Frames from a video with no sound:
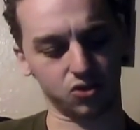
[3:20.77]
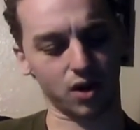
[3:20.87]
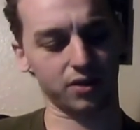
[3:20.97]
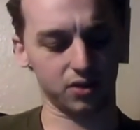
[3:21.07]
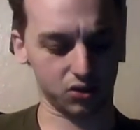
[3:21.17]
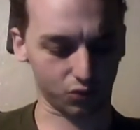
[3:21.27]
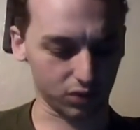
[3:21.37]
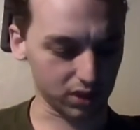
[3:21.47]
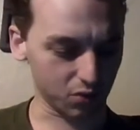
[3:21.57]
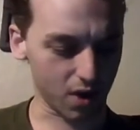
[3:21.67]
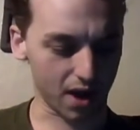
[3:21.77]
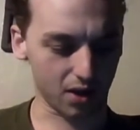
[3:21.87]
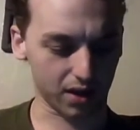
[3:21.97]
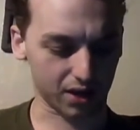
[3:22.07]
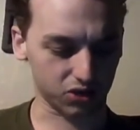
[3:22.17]
dried these really
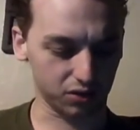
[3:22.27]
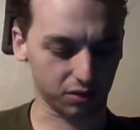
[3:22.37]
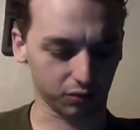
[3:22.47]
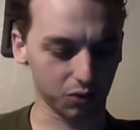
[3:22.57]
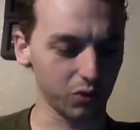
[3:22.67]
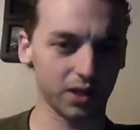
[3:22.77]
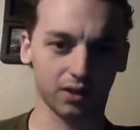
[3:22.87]
well and actually threw